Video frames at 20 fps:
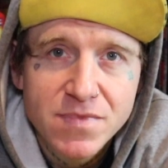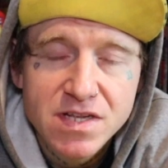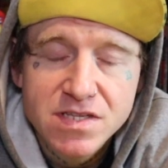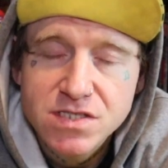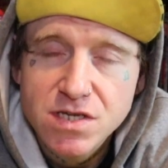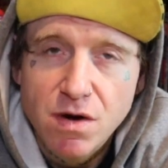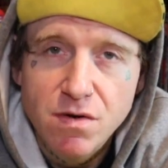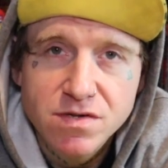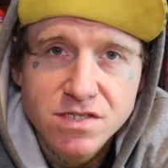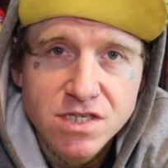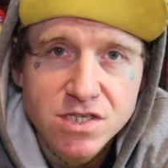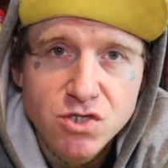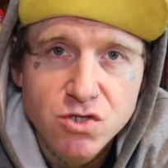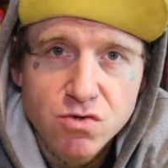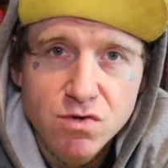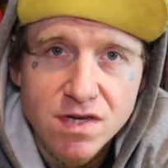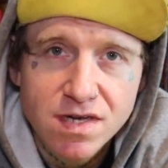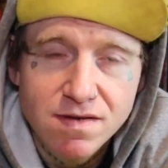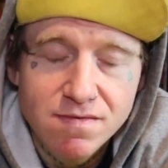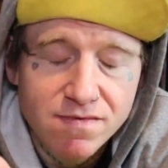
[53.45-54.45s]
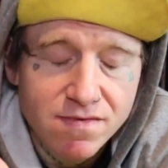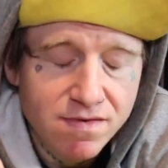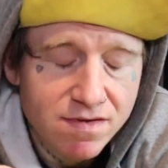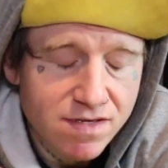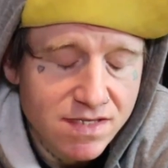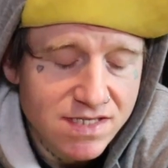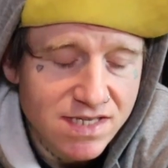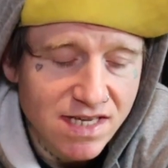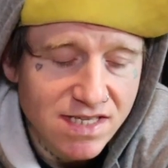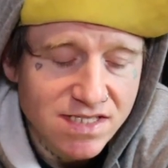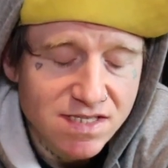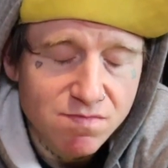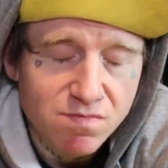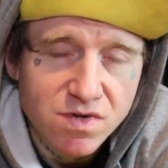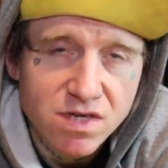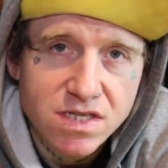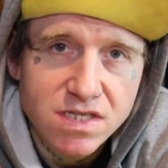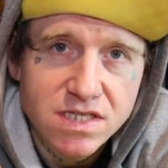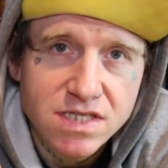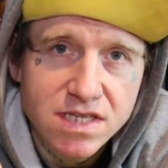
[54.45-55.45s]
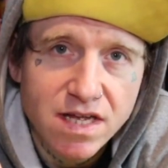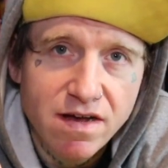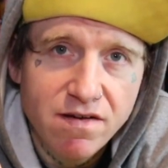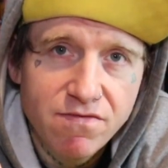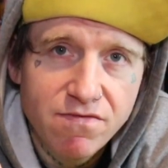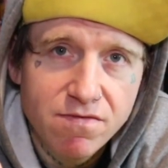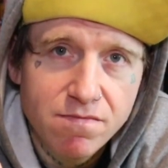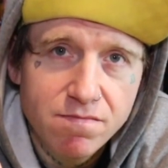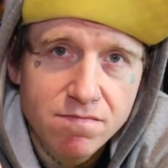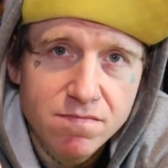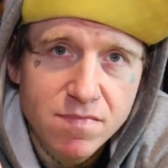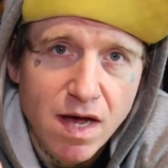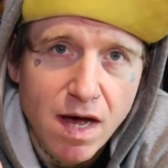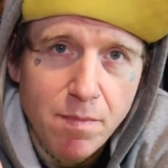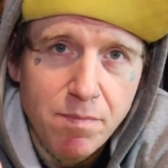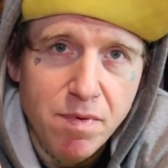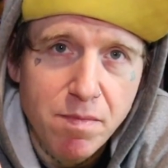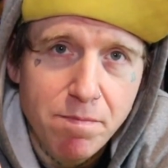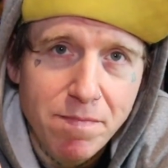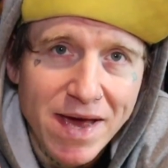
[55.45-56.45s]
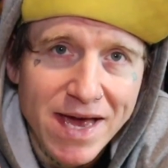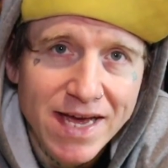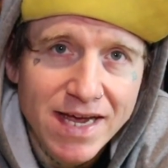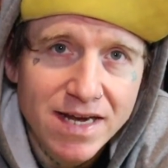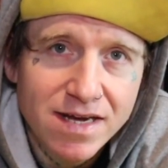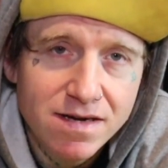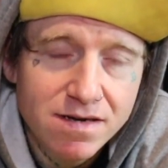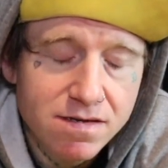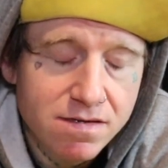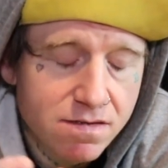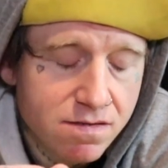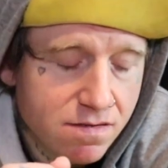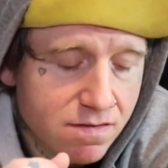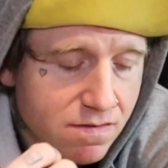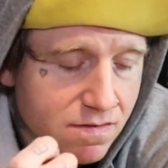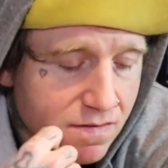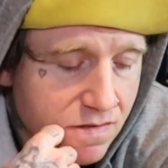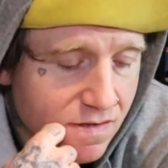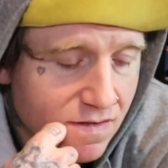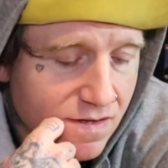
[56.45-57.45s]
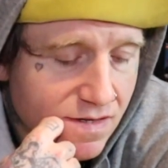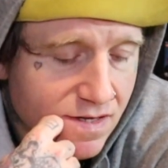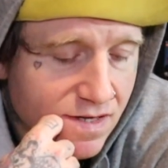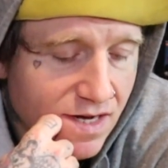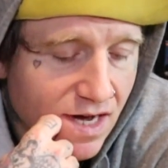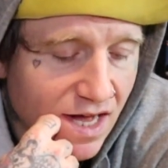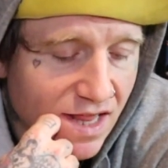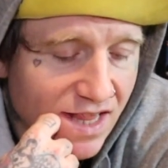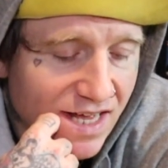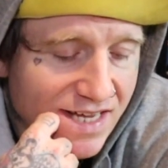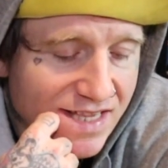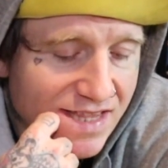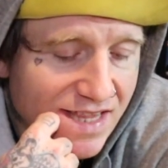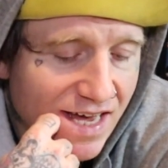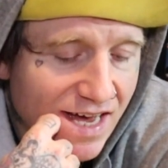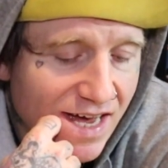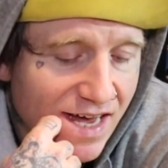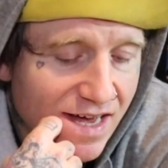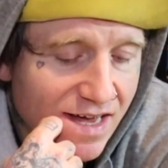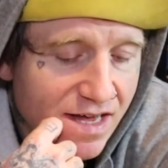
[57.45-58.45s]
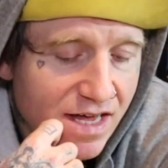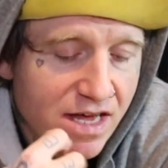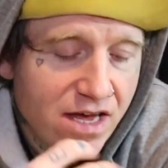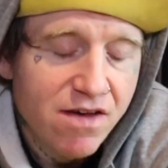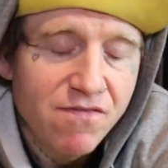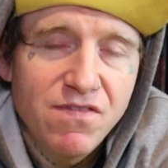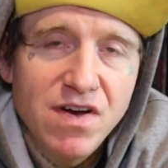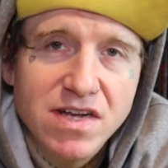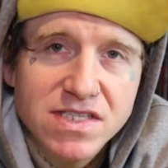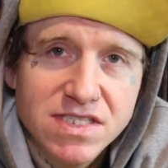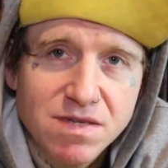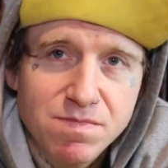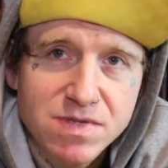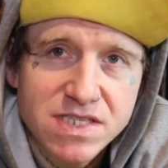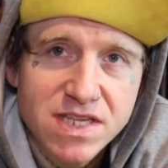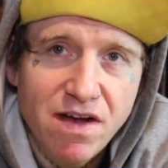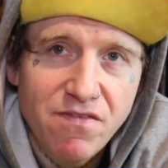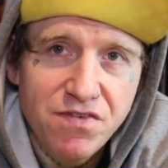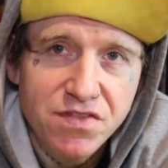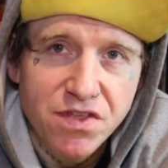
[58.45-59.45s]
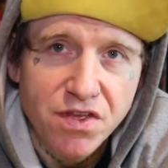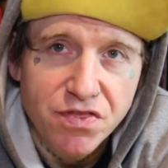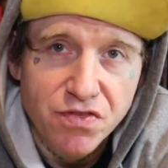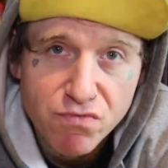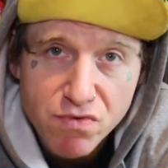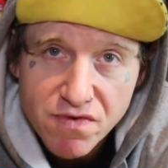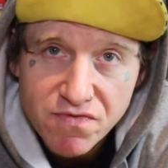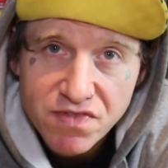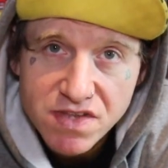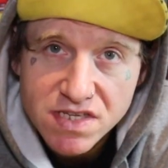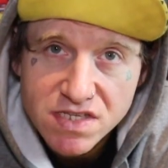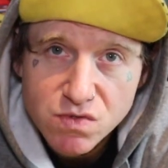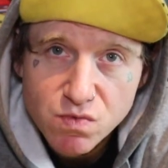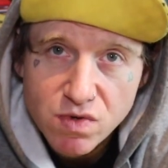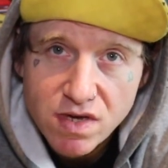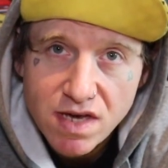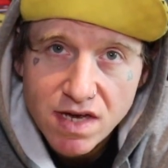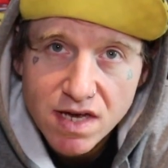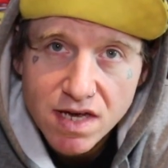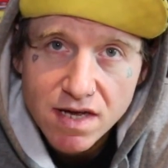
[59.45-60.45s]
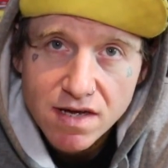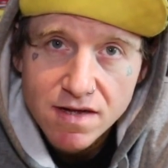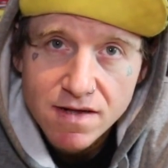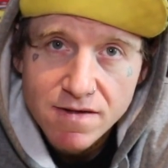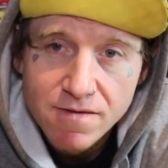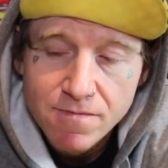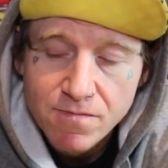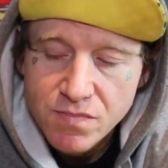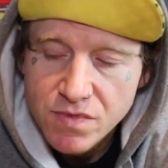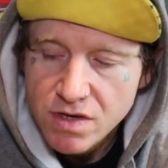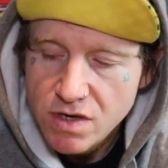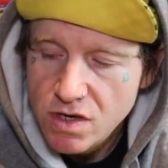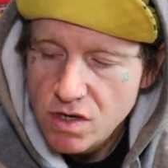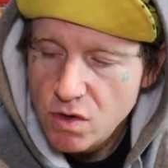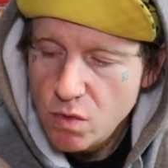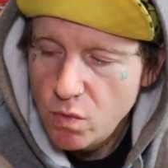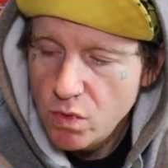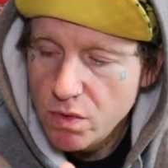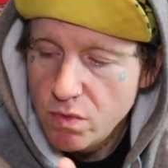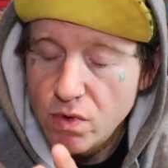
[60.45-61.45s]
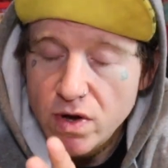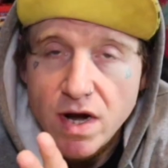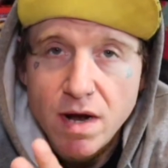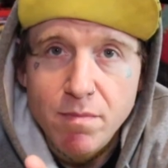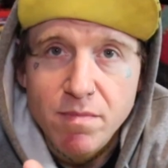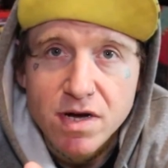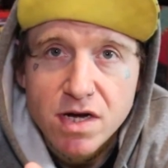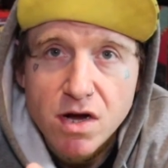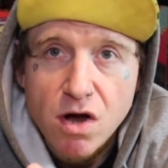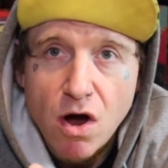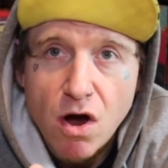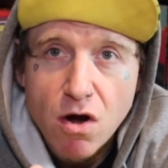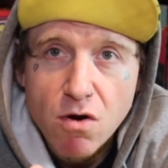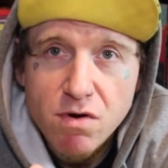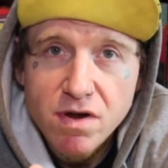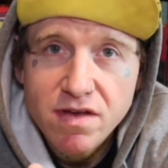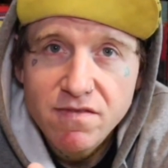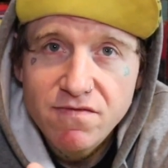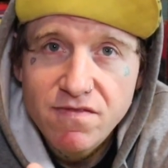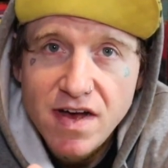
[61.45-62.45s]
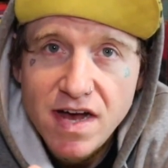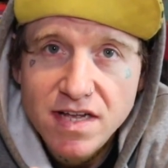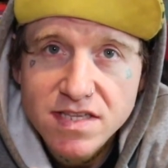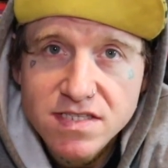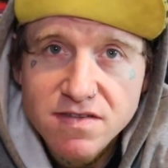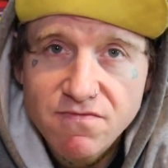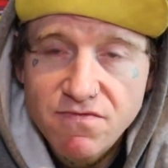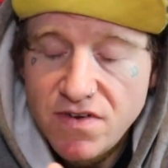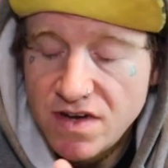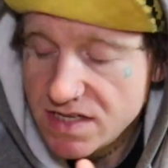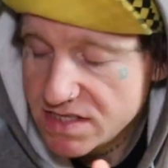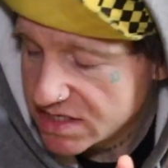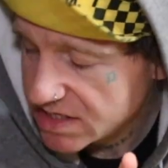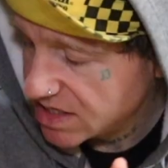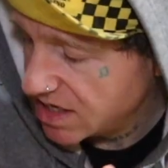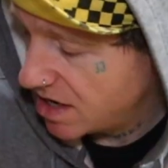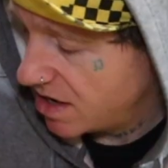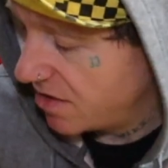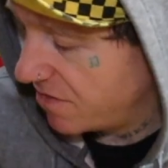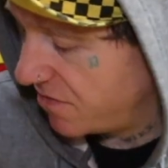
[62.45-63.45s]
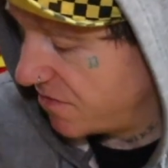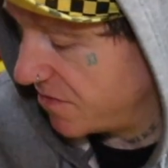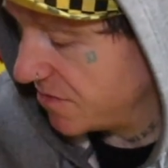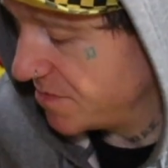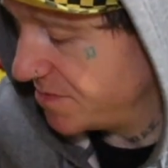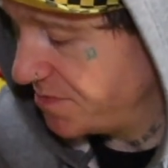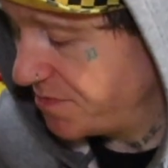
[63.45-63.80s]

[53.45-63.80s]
It's always a treat. He sent some good stuff from up in Maine. I like that. Found some stuff at the thrift this week. We went on Mercari and found some fun stuff.